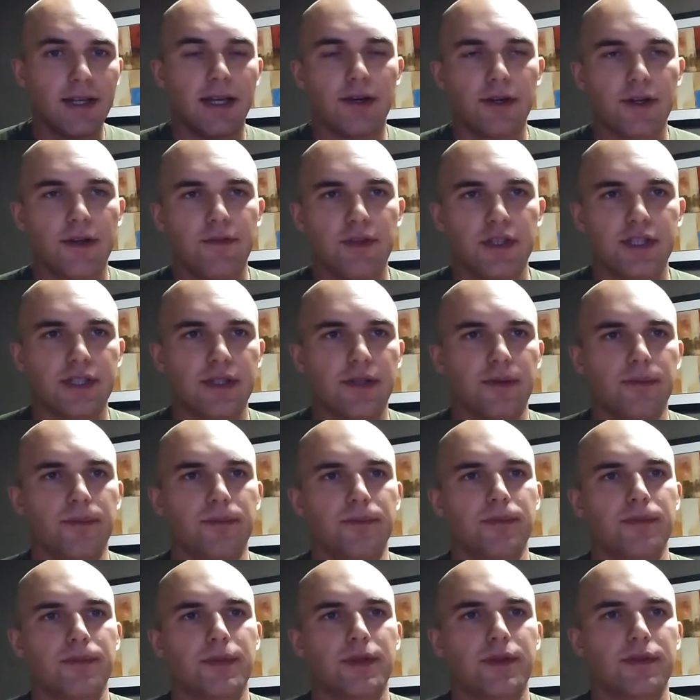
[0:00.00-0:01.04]
Now I'll give you
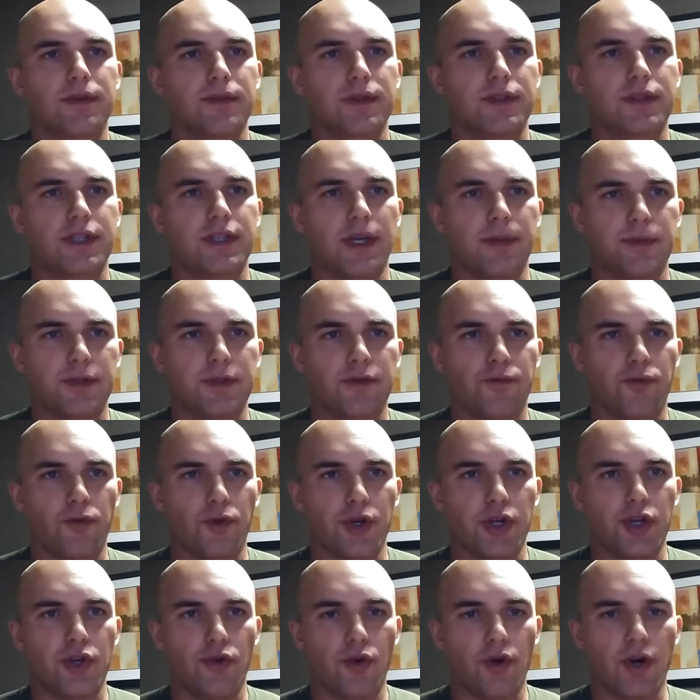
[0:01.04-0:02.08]
some tips
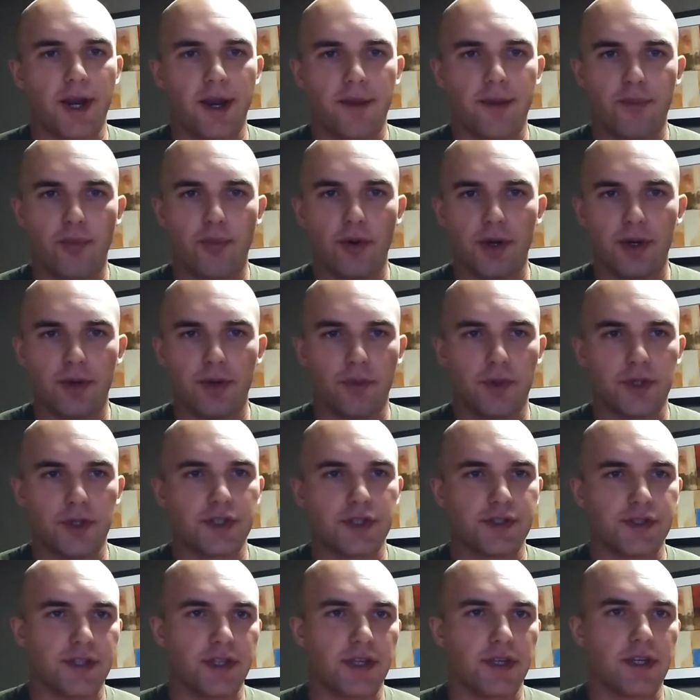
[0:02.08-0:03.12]
for your eight point,
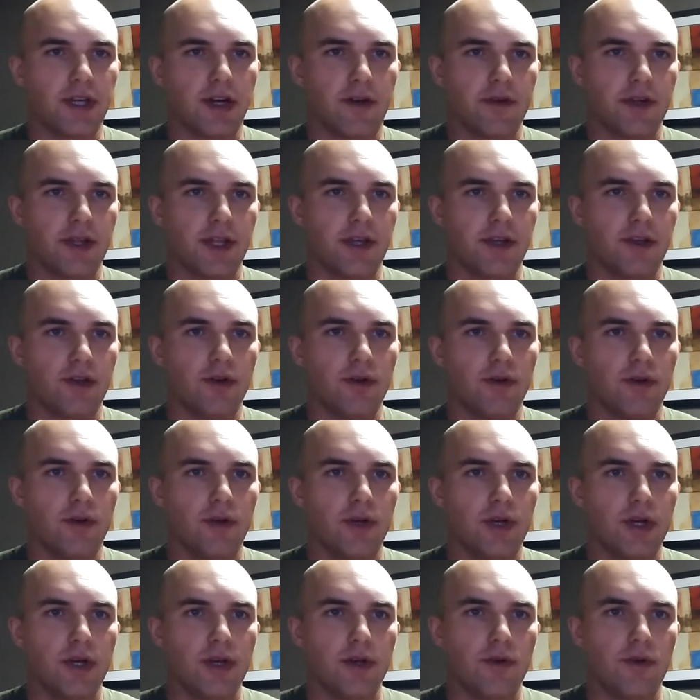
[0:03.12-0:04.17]
which is the cover that
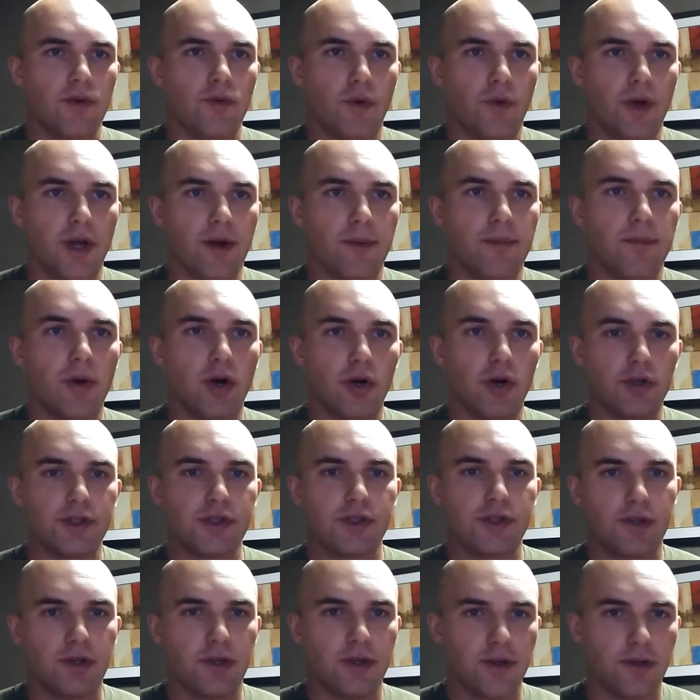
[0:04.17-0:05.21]
you'll wear
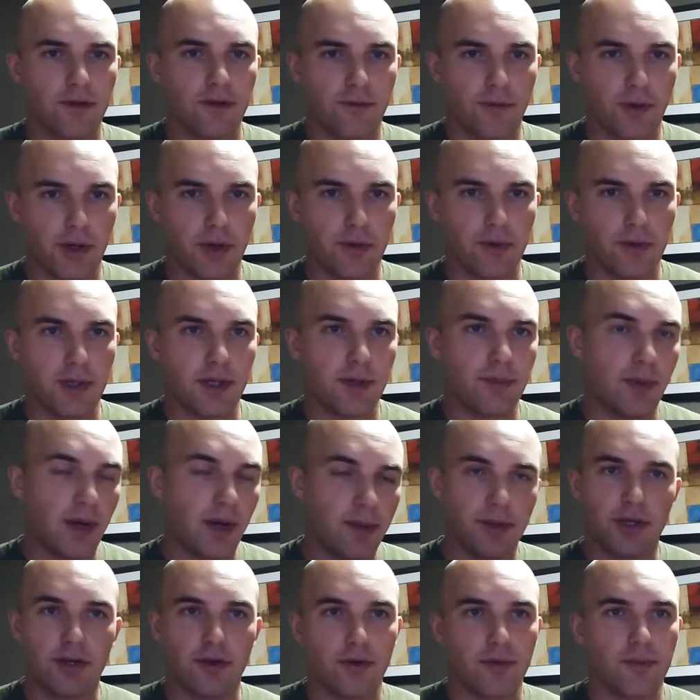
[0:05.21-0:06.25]
most frequently,
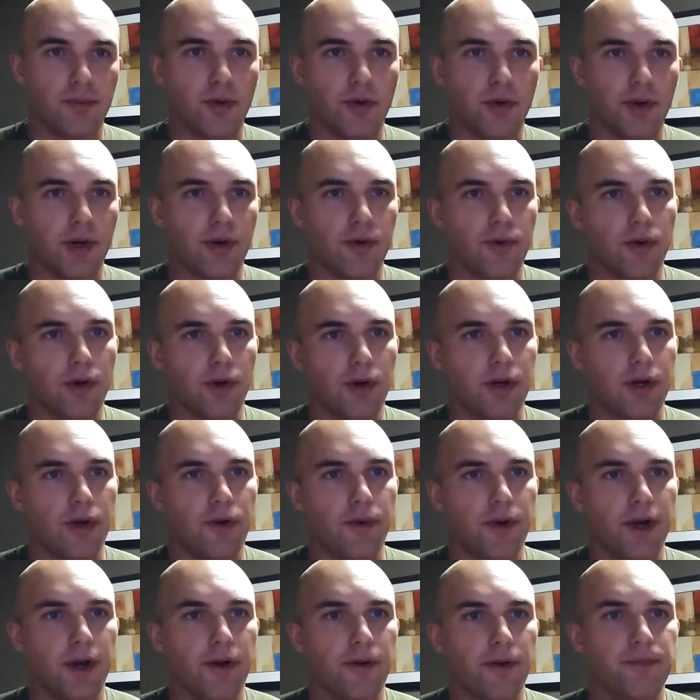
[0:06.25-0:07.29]
probably in your Marine Corps
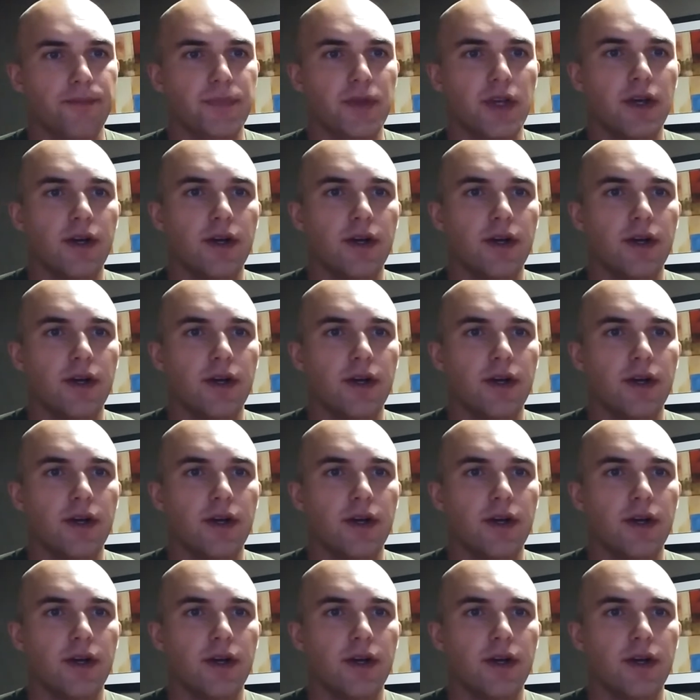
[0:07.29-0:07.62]
career.